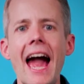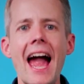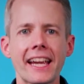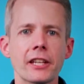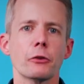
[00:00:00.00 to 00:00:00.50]

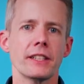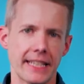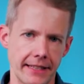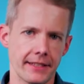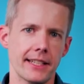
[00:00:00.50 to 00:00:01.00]
Accurate
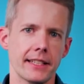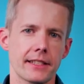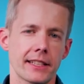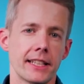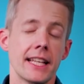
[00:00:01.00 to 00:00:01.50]

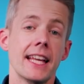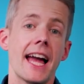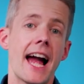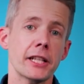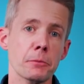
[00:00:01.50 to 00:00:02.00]
insights.
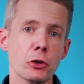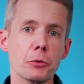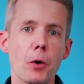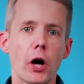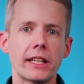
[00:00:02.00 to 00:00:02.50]

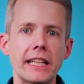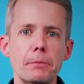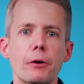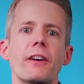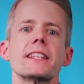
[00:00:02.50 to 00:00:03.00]
Attribution
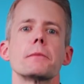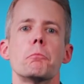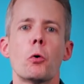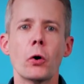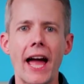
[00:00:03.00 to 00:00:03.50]
modeling provides a
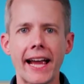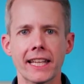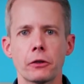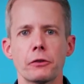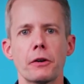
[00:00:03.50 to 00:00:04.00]
more
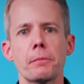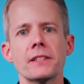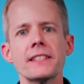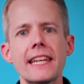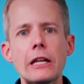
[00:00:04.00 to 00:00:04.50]
accurate
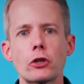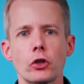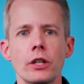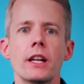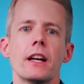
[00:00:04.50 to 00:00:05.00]

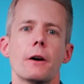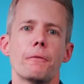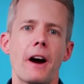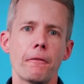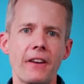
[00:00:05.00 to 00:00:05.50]
representation
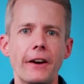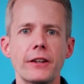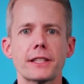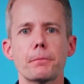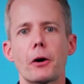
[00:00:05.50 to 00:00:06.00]
of how
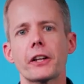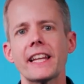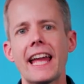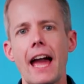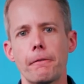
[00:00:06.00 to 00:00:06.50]
various
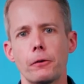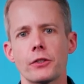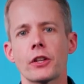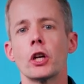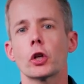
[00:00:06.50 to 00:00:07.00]
marketing
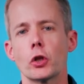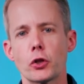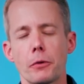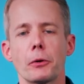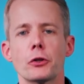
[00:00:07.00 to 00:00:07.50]
efforts
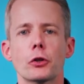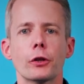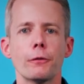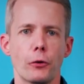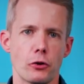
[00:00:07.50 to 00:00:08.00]
contribute to
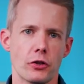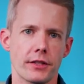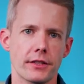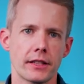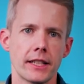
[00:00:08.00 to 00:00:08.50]

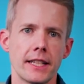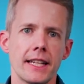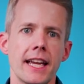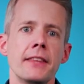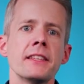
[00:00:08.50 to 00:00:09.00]
conversions.
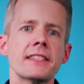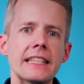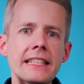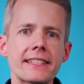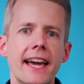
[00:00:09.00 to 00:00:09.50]
And this
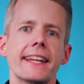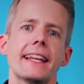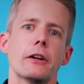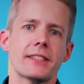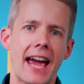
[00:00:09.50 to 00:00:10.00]
insight
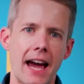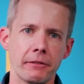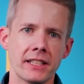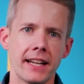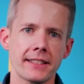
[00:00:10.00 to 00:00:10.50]
allows
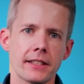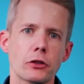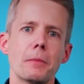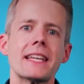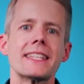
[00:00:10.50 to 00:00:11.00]
advertisers
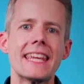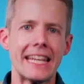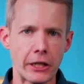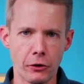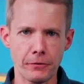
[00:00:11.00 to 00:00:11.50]
to make
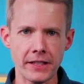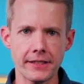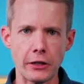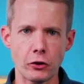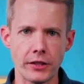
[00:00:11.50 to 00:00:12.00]
data-driven
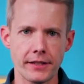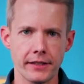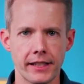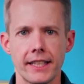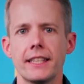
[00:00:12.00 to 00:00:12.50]
decisions
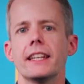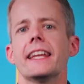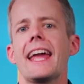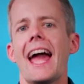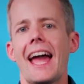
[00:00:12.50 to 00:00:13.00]

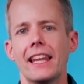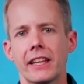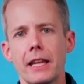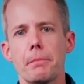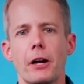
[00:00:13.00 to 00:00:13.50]
and
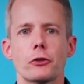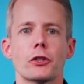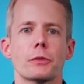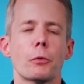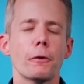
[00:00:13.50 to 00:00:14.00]
allocate
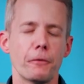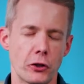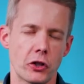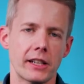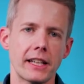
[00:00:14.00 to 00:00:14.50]
budgets more
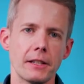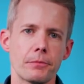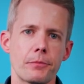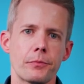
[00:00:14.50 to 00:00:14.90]
efficiently.